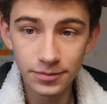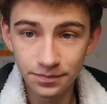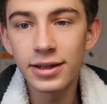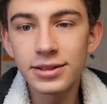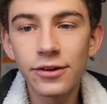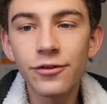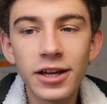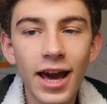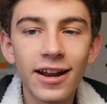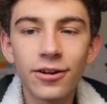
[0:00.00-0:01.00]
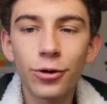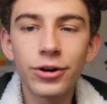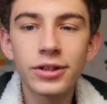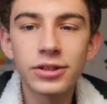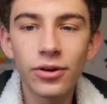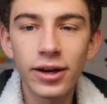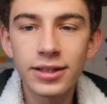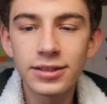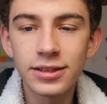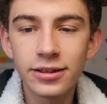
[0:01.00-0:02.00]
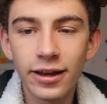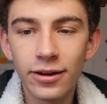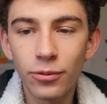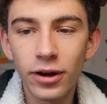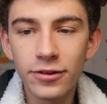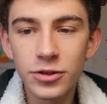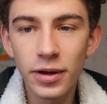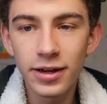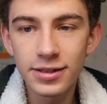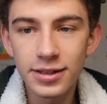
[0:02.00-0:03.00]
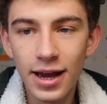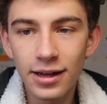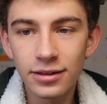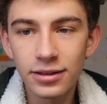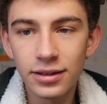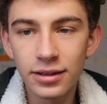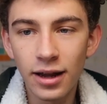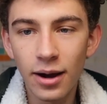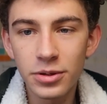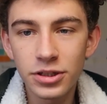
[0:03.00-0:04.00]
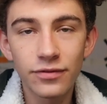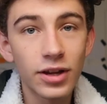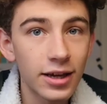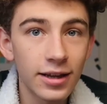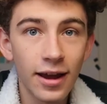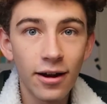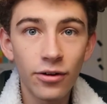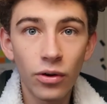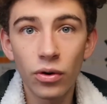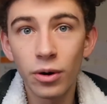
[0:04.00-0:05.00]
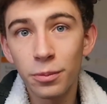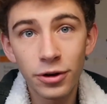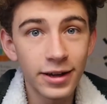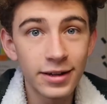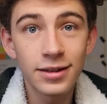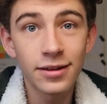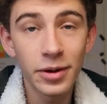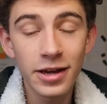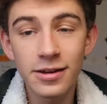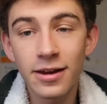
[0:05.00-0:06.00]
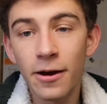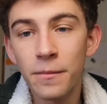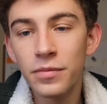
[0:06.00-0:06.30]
It has different categories so I can see like what I've spent exactly and how much I've taken out or put into the bank account.